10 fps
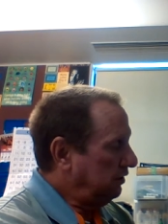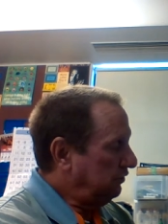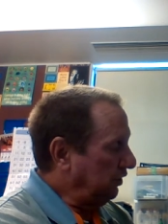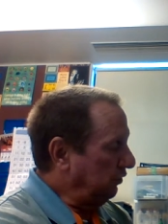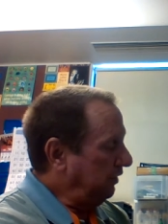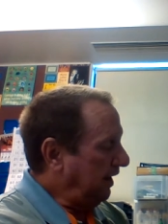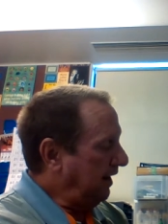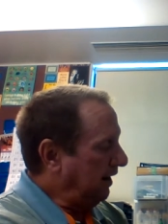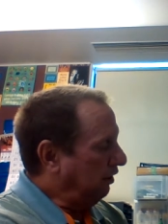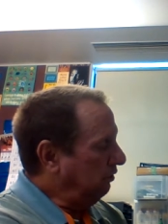So
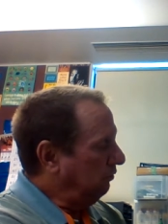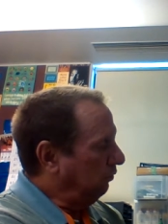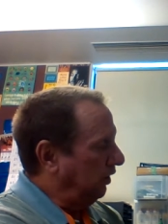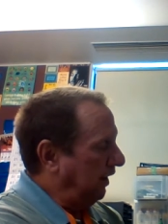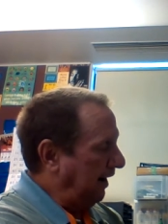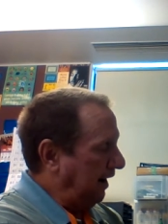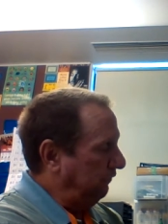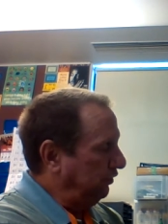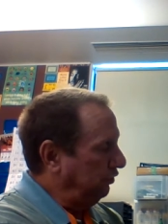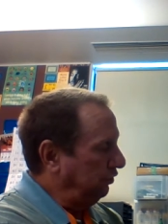now what I
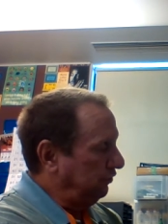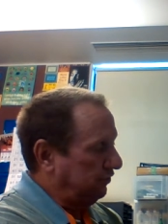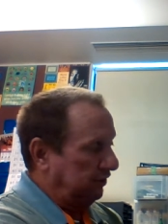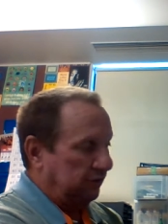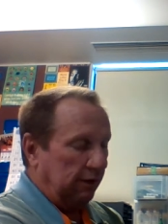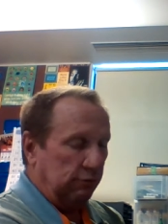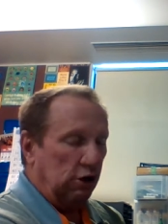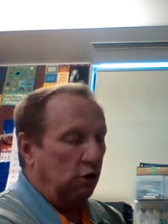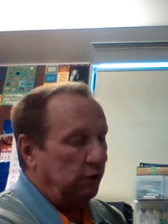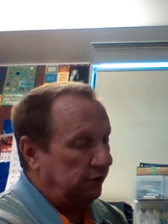have to do, since I'm
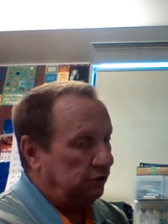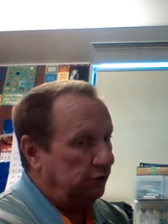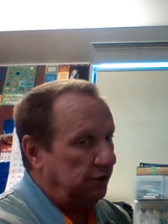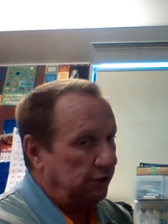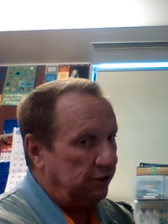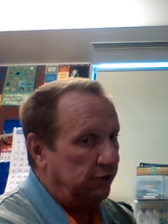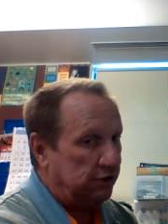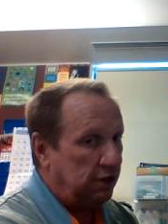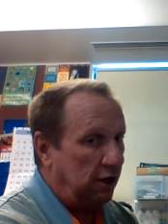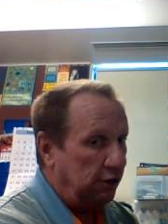going to the
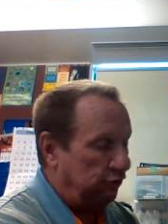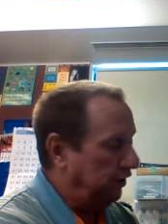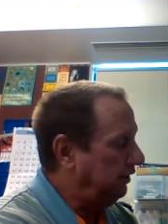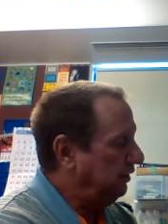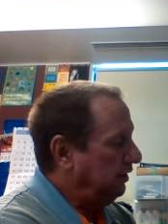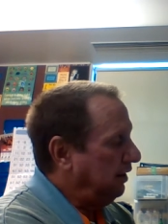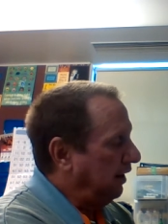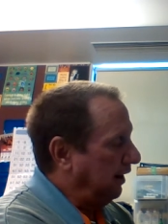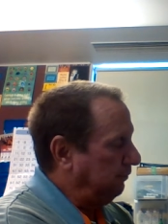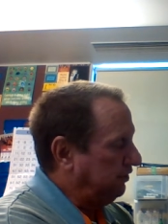nearest 100,
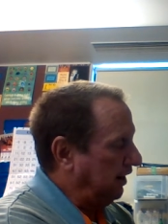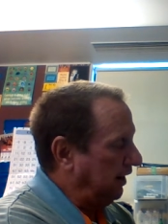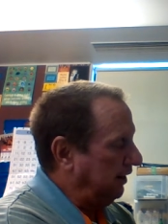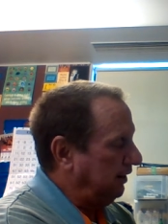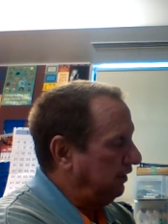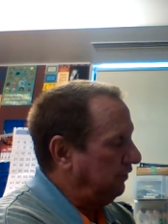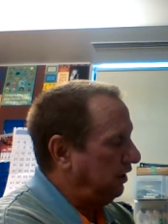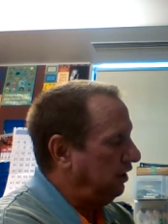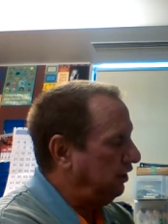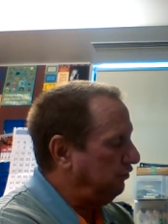I'm staying in the
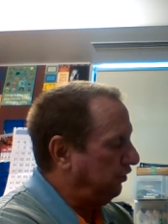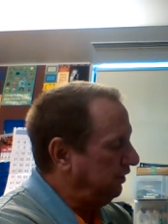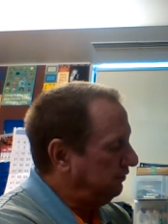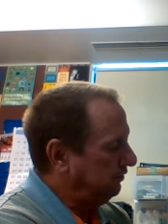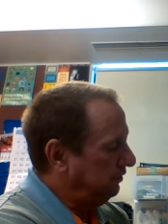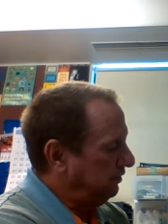hundreds.